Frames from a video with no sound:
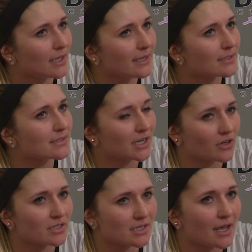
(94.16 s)
Like
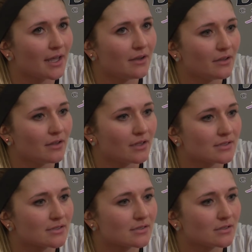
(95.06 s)
Sarah said,
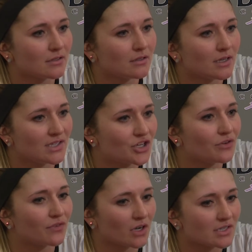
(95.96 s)
it's
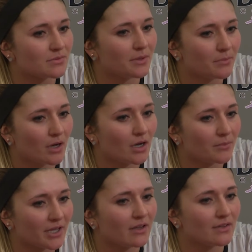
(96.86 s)
good for us to be
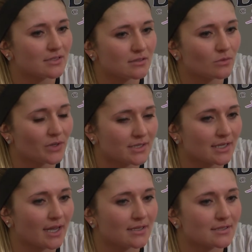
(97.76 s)
getting these wins
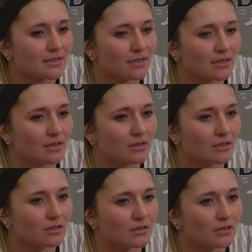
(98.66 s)
against the